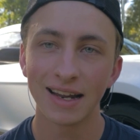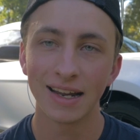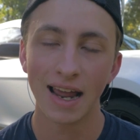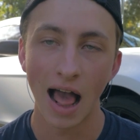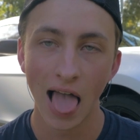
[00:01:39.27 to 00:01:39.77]

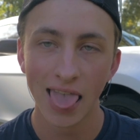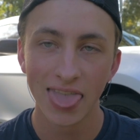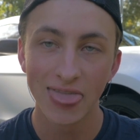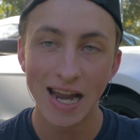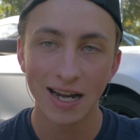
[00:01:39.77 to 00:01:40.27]
a
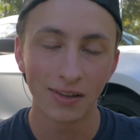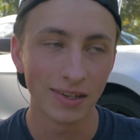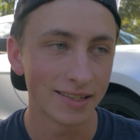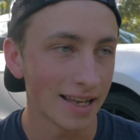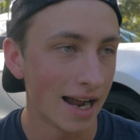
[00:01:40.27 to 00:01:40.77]
thing on
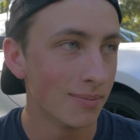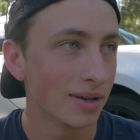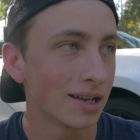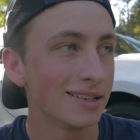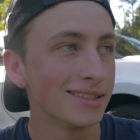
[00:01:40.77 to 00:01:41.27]
the side
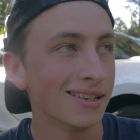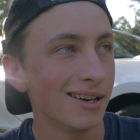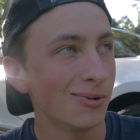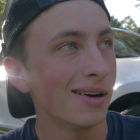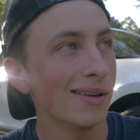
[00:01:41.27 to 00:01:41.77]
because you
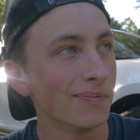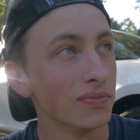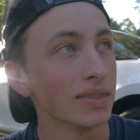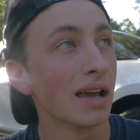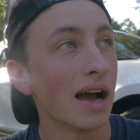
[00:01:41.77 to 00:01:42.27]
know what?
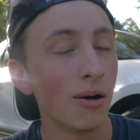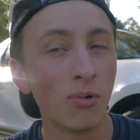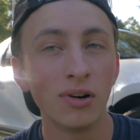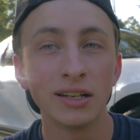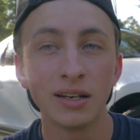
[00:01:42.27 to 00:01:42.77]
I
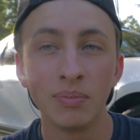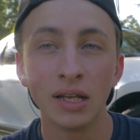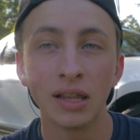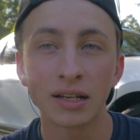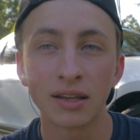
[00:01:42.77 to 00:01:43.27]
wanted to
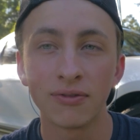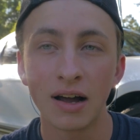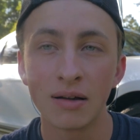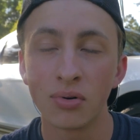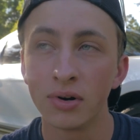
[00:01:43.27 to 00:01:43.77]
be like the
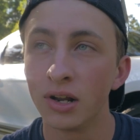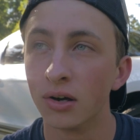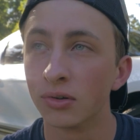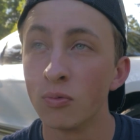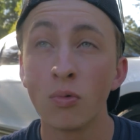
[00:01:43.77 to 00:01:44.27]

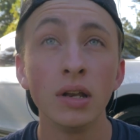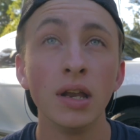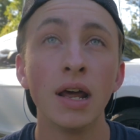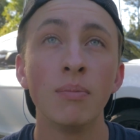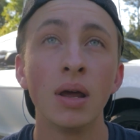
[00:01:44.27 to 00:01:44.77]
5.0s. One
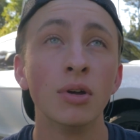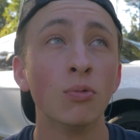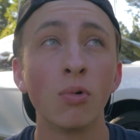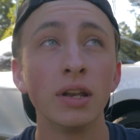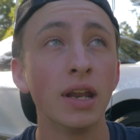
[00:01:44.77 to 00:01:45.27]
day, baby,
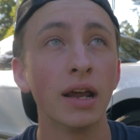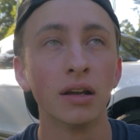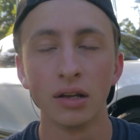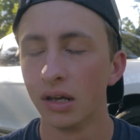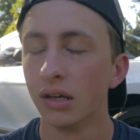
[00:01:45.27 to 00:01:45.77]
one day.
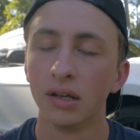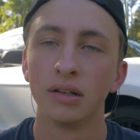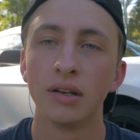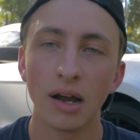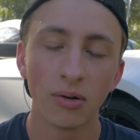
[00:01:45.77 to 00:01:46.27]

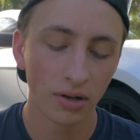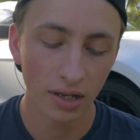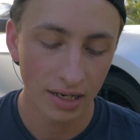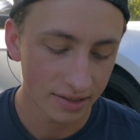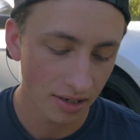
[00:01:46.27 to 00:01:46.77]
Not
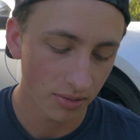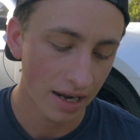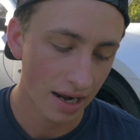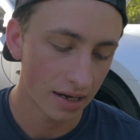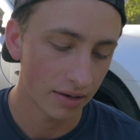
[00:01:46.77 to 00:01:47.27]
really, it's
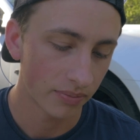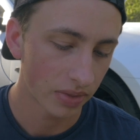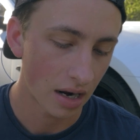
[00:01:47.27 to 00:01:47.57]
okay.